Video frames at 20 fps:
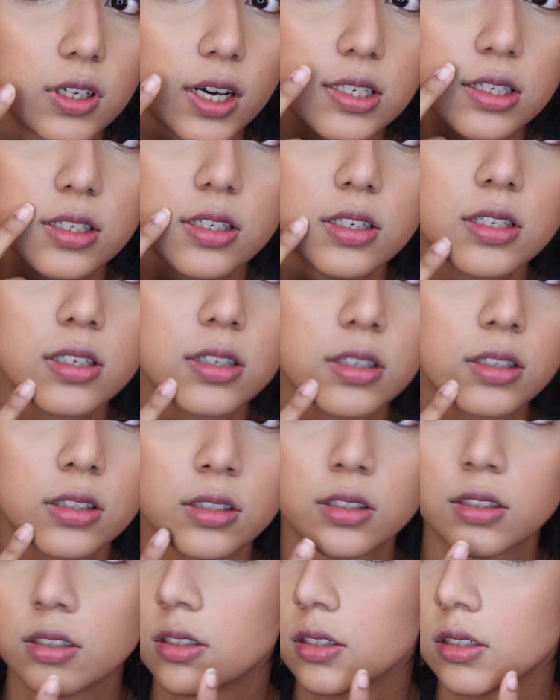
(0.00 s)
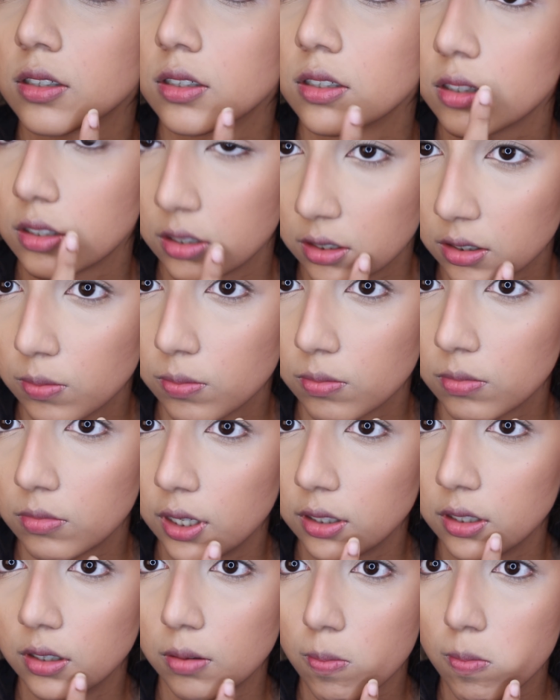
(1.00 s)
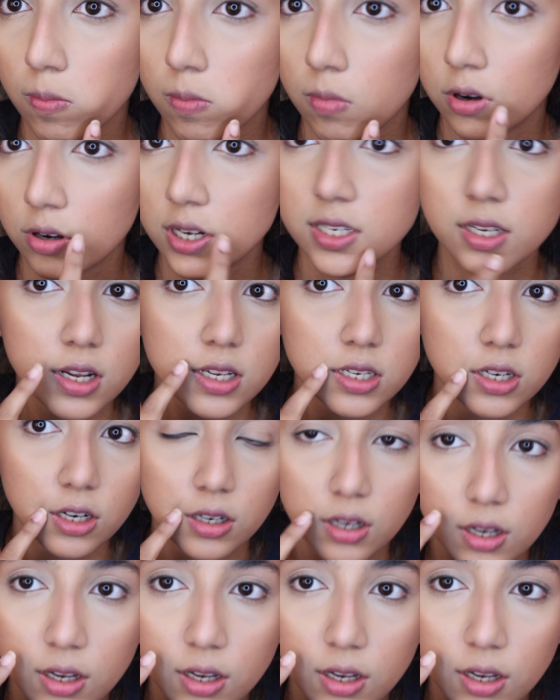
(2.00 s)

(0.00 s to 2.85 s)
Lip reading: You guys see this? Like the creasiness here?